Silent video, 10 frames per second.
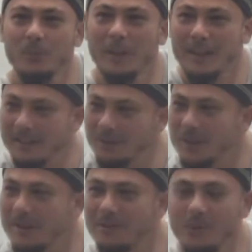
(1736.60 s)

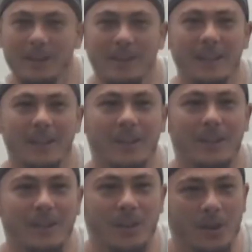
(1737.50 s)
with the
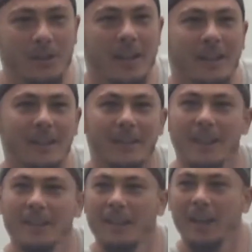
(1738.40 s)
conduct
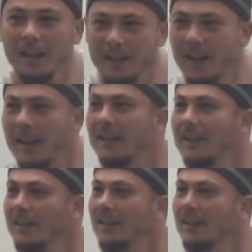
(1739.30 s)
and the akhlaq,